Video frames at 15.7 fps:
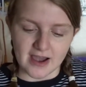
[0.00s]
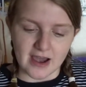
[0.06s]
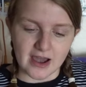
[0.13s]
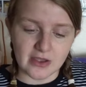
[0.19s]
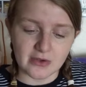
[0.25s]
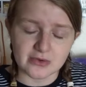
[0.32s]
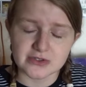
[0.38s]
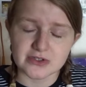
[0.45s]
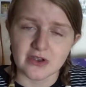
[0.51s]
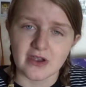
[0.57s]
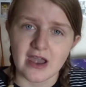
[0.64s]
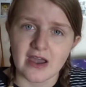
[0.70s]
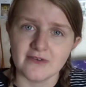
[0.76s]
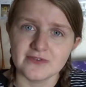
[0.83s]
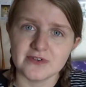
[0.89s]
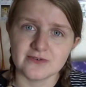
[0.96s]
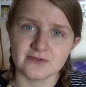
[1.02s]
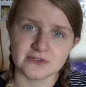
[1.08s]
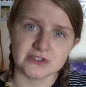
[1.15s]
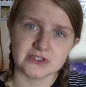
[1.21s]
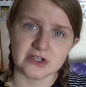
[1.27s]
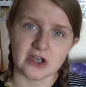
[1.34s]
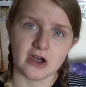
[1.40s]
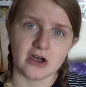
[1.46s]
I also have different
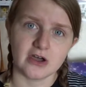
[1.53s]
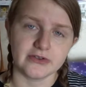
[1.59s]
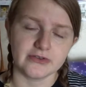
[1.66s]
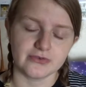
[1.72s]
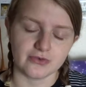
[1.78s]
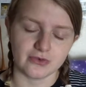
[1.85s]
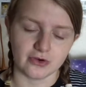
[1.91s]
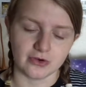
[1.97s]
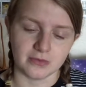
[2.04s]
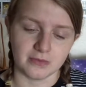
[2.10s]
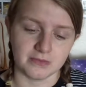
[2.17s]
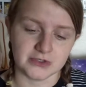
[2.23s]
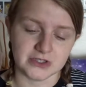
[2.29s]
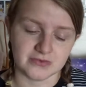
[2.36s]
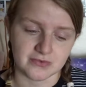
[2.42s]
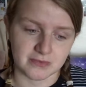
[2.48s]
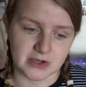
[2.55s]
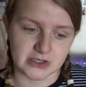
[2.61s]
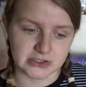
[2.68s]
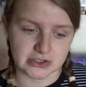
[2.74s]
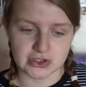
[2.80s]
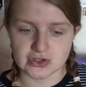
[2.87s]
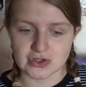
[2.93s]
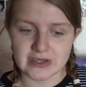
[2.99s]
scars from different parts
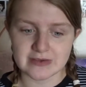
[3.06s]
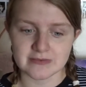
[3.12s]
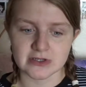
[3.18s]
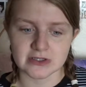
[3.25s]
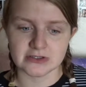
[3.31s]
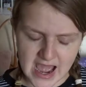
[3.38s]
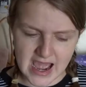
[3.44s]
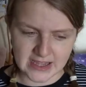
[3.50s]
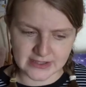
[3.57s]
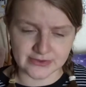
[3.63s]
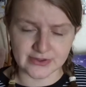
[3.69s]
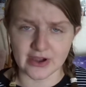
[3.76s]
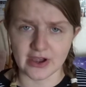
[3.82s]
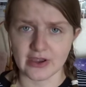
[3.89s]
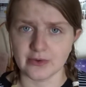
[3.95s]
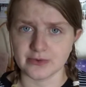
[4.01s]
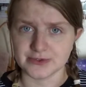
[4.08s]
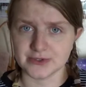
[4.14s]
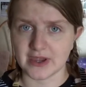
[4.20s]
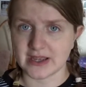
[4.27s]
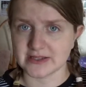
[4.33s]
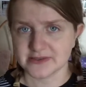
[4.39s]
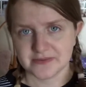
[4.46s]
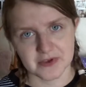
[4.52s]
of treatment, and I also
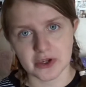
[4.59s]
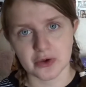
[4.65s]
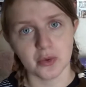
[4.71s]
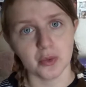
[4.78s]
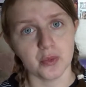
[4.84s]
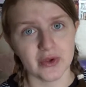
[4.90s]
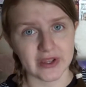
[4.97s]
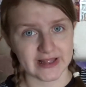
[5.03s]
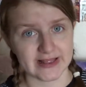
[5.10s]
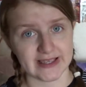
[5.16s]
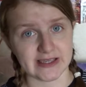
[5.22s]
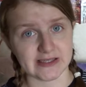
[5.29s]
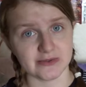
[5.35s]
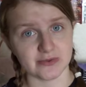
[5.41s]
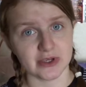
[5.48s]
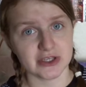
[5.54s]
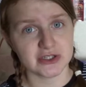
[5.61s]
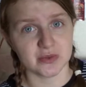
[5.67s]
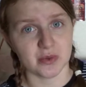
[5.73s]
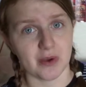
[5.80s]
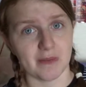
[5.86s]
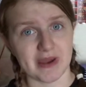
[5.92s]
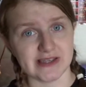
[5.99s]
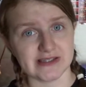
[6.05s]
had something called wigglies, which
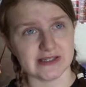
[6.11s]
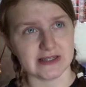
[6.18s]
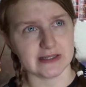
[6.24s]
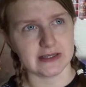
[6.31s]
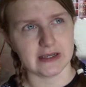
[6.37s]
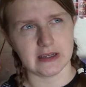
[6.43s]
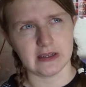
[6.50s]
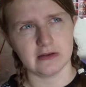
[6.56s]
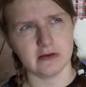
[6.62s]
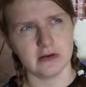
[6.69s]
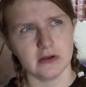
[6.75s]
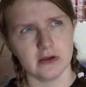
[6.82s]
were basically,